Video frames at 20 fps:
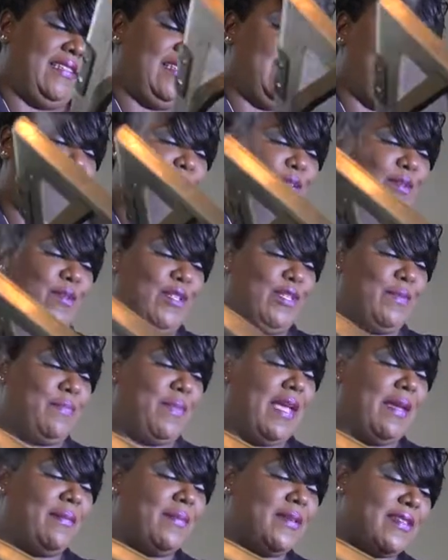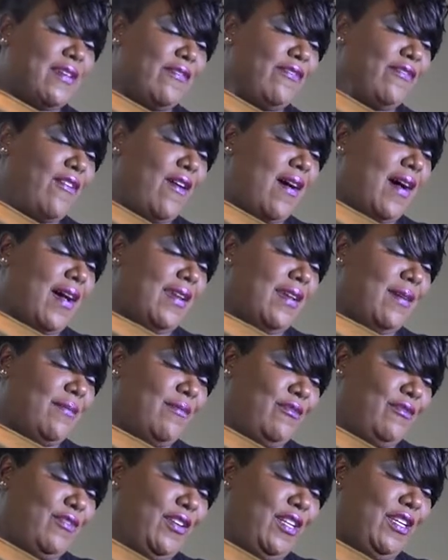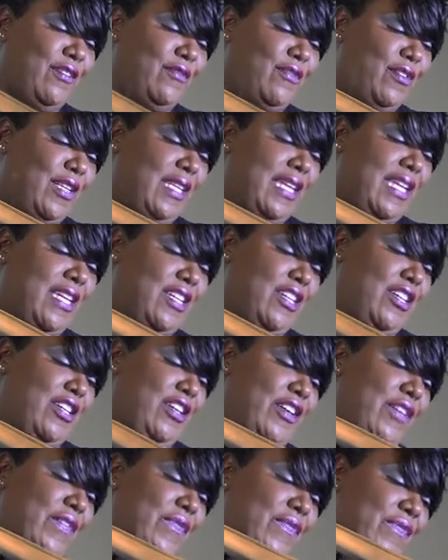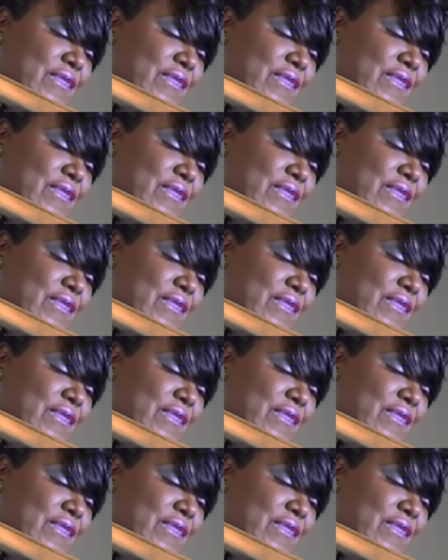So those babies are frying up really, really good.